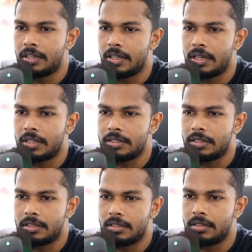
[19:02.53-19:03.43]

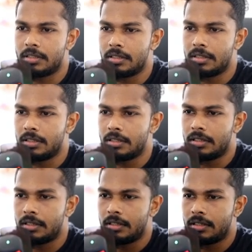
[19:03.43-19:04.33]
Action.
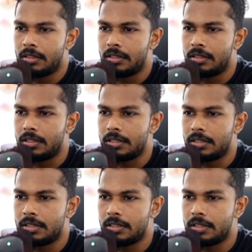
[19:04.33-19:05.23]

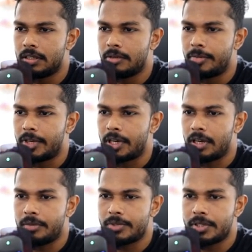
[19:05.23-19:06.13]
This
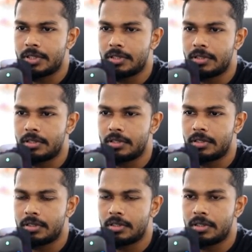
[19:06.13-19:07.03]
params.
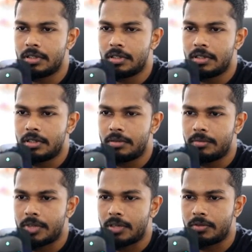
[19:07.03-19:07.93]

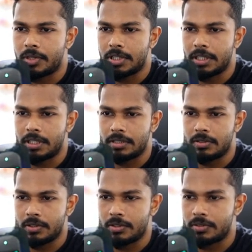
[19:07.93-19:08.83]
Man, what the hell is
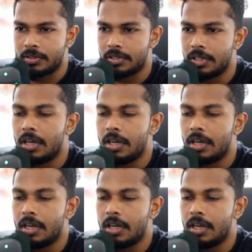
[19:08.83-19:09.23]
going on?